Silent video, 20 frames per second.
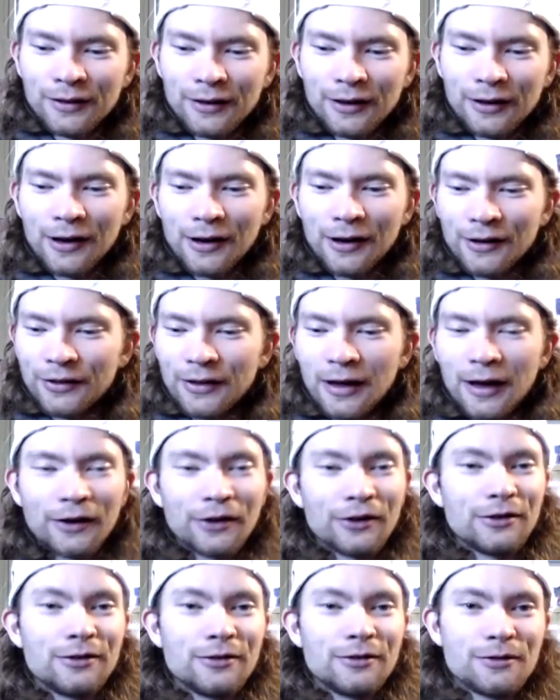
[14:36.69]
and that
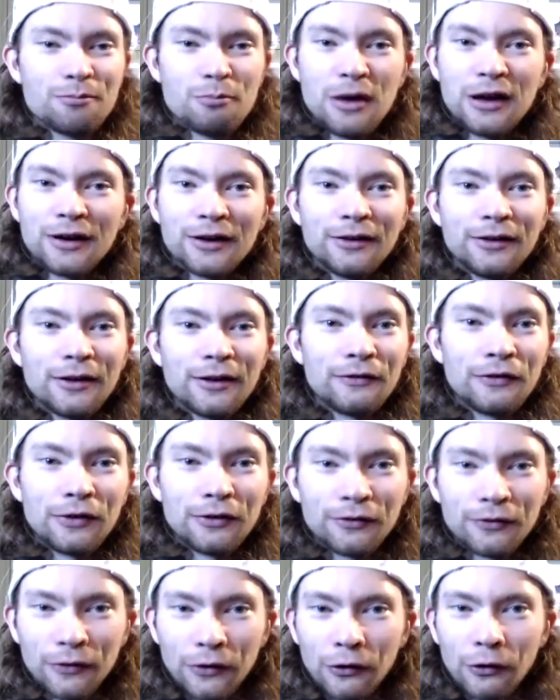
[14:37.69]
could make a
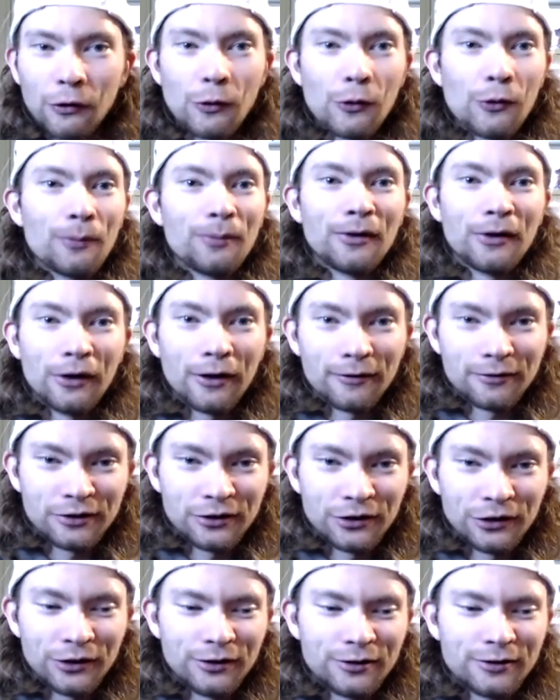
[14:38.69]
difference for a whole playoff
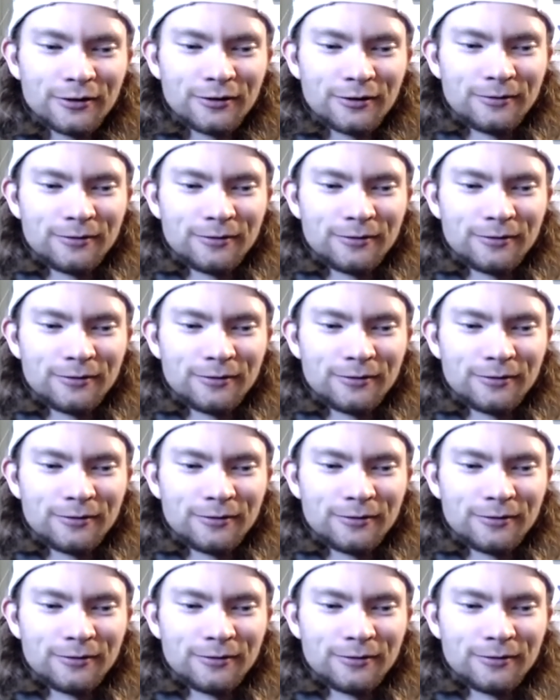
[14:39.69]
series.